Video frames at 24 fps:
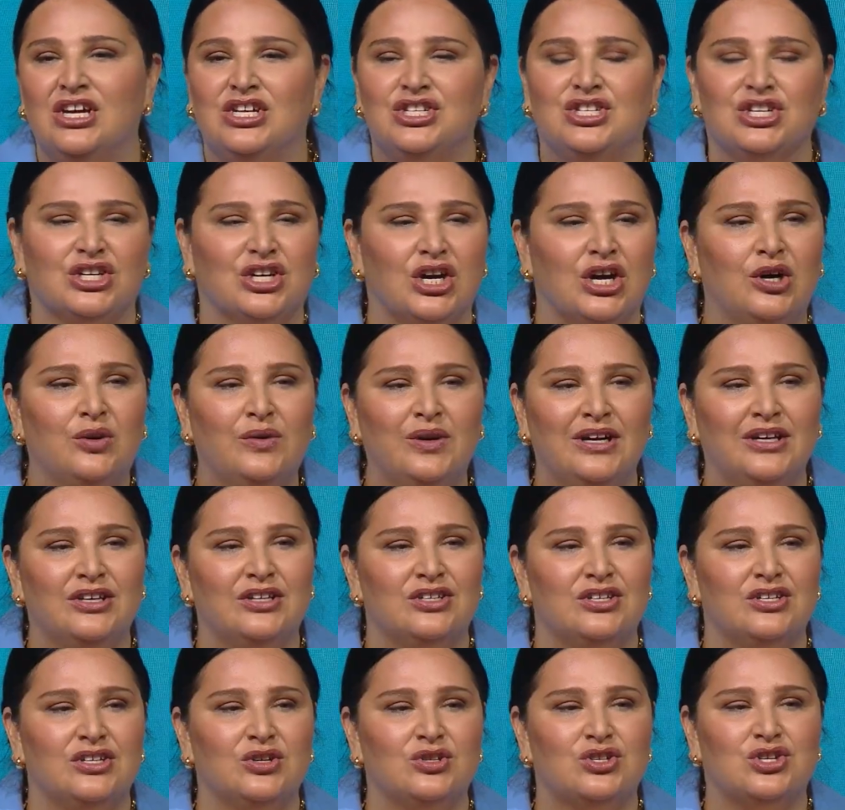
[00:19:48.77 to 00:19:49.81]
to go
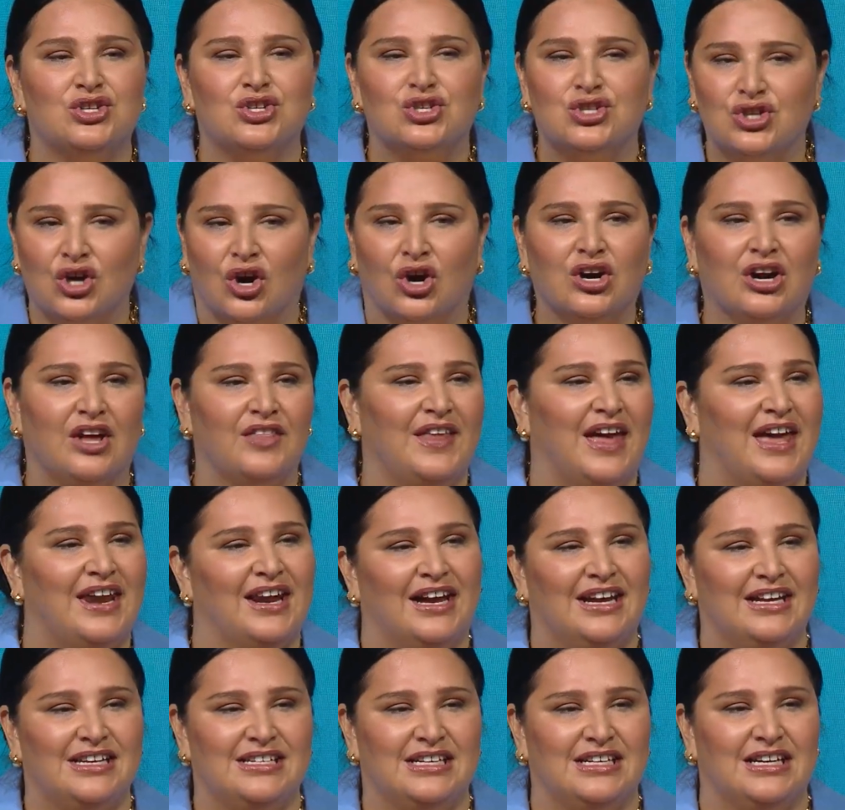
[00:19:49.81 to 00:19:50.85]
and start on that
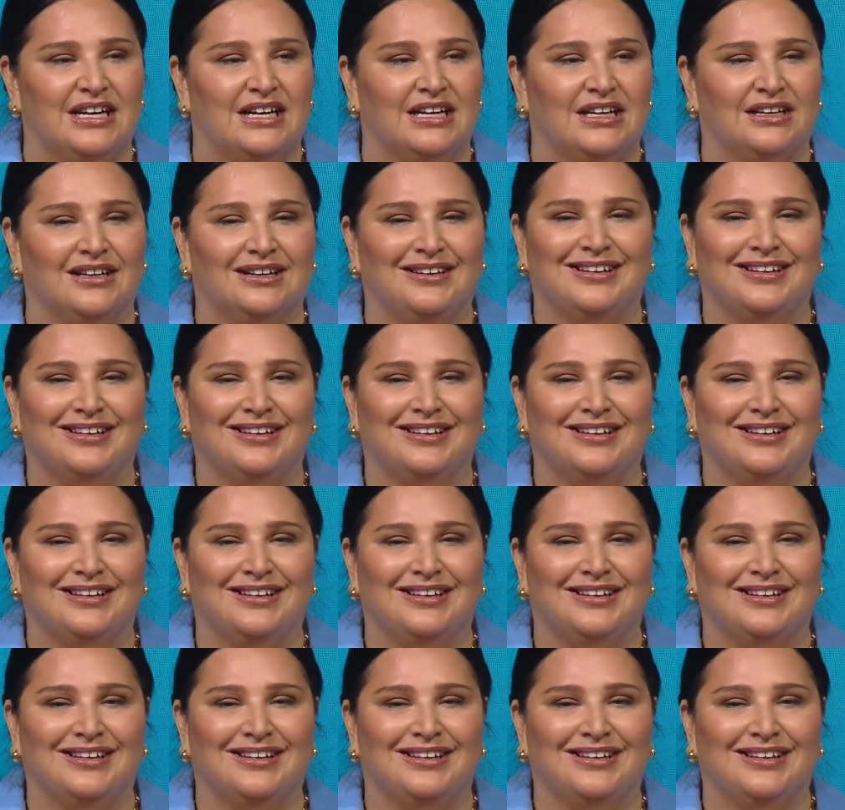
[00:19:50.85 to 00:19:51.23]
idea,